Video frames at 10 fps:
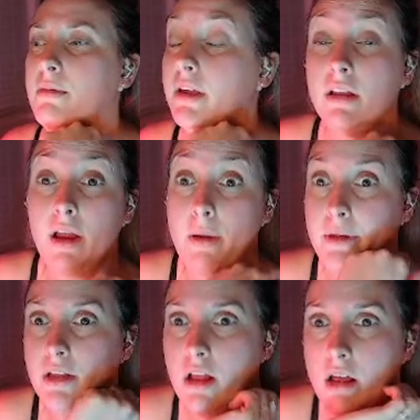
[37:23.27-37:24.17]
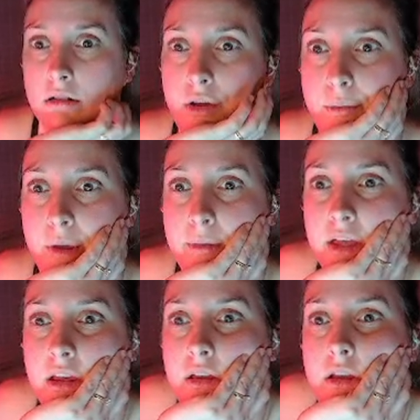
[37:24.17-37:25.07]
But I mean, I don't know,
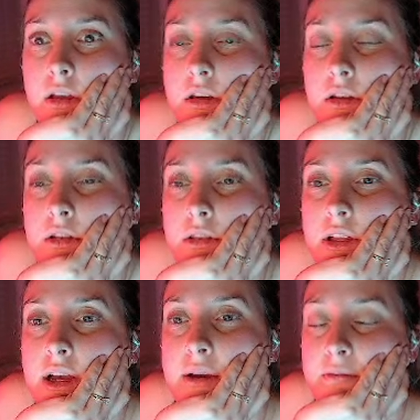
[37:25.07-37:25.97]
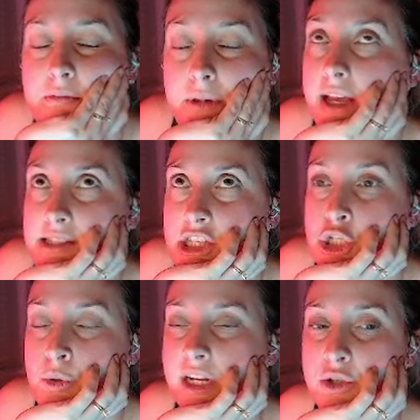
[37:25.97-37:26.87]
maybe because it's
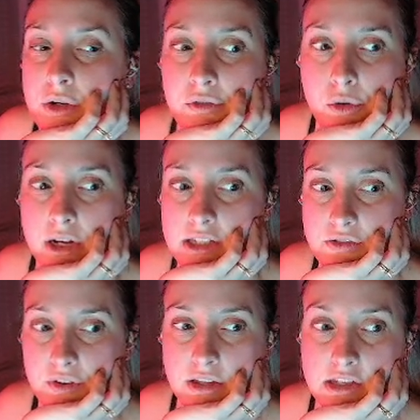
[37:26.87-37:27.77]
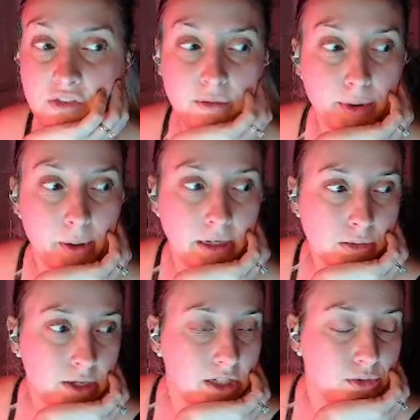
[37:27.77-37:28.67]
2024. It's February
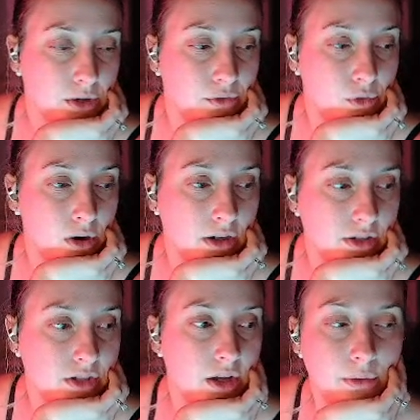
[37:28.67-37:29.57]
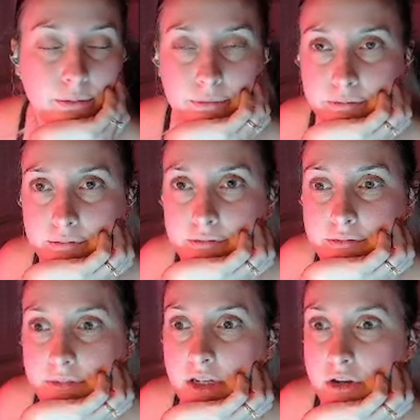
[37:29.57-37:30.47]
2024, so
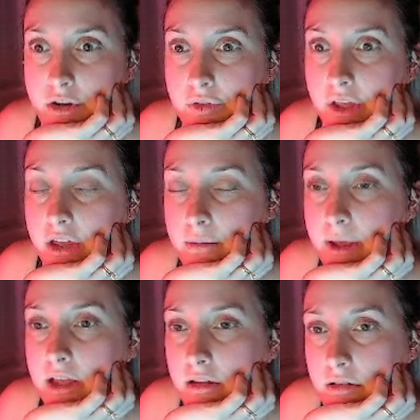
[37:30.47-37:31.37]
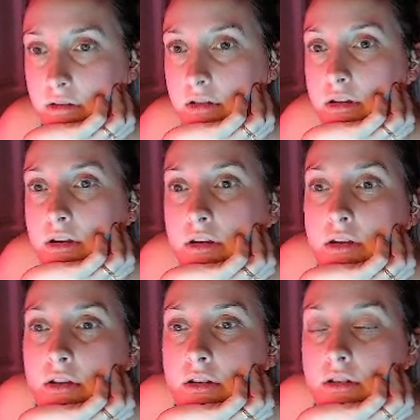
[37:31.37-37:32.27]
I don't know. They could be.
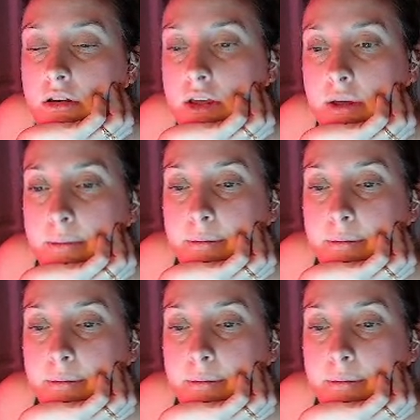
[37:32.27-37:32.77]
Okay.